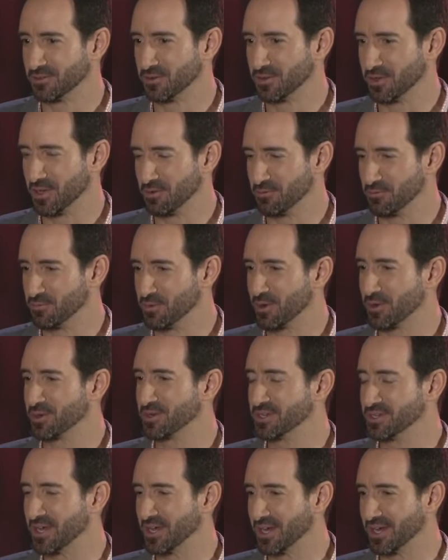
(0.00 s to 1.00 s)
A
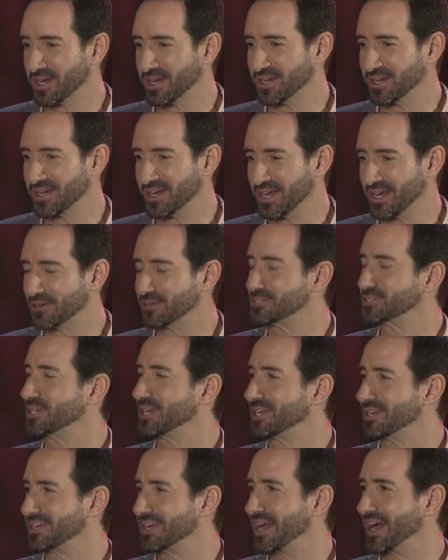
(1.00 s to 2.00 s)
very uh,
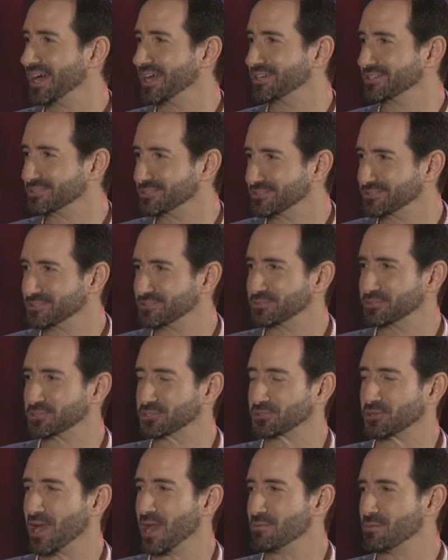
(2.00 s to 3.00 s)
energetic guy.
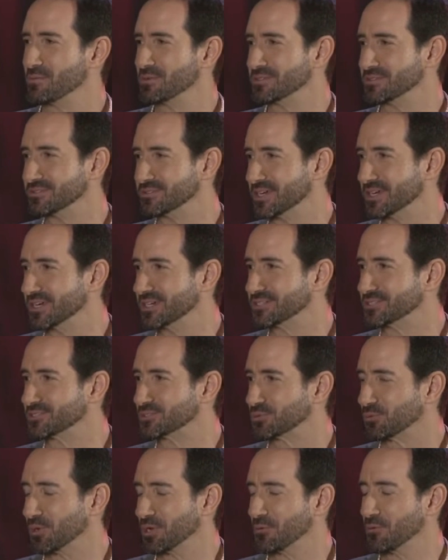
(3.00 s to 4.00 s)
Describe him in uh,
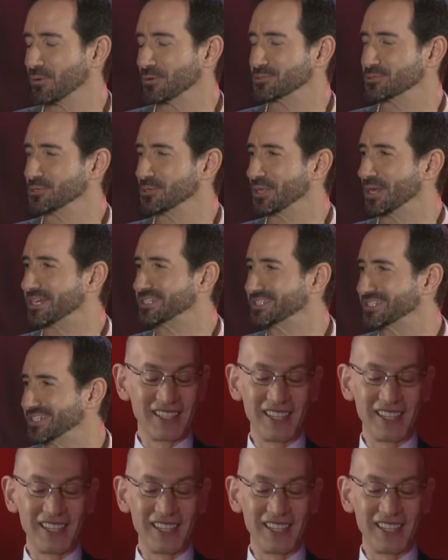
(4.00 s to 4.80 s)
20 words or less.